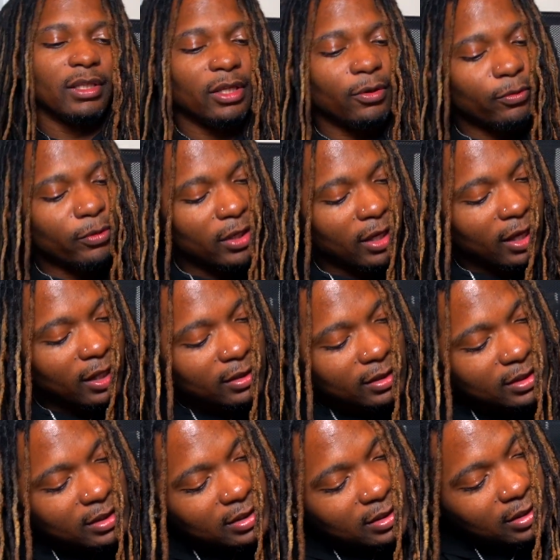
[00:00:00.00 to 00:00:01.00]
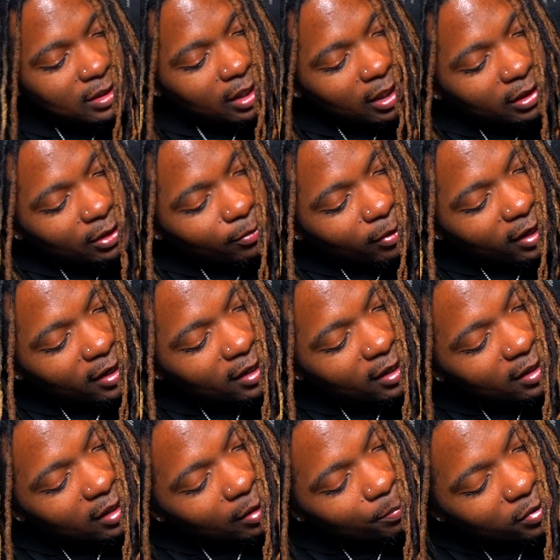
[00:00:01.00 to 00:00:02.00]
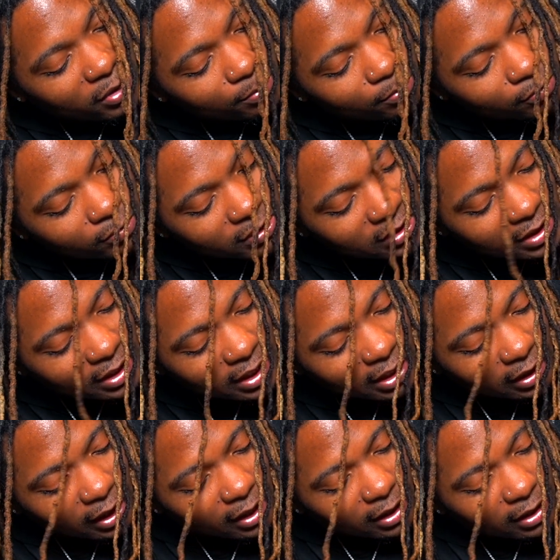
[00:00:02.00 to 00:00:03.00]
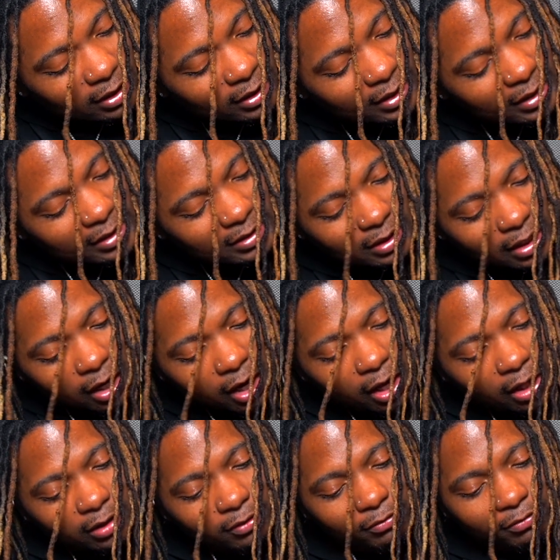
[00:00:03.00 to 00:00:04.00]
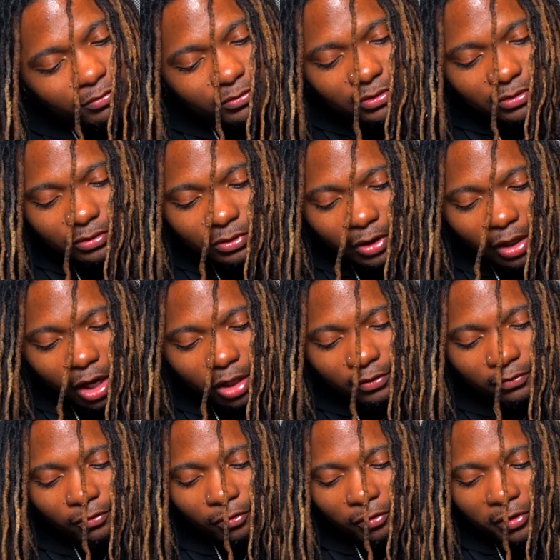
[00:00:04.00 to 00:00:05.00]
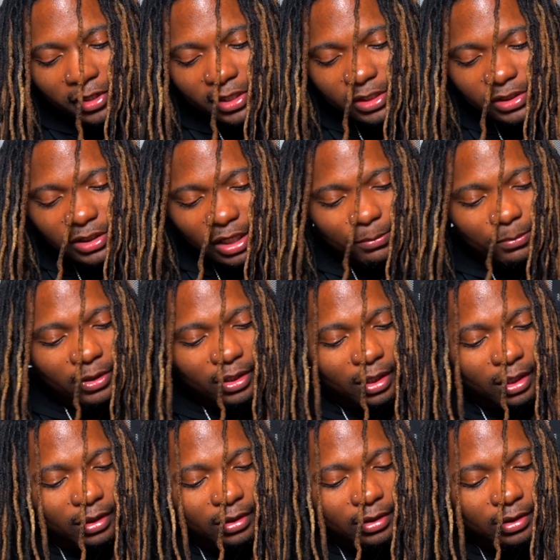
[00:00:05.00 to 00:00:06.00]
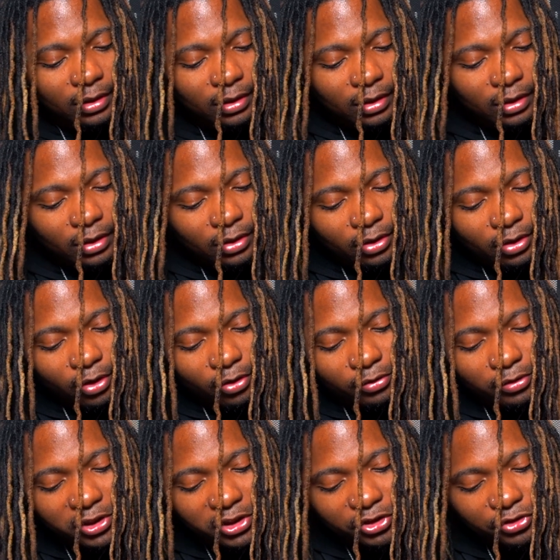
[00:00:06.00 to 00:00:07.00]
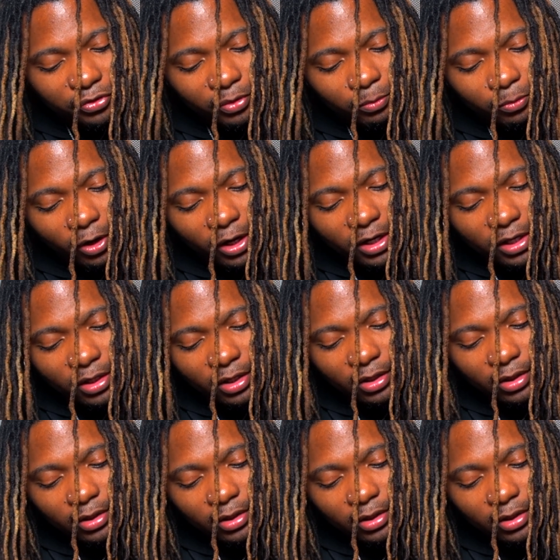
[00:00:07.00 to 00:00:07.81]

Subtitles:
Then we got this color right here that people were saying like is a olive green type of color on this strip right here.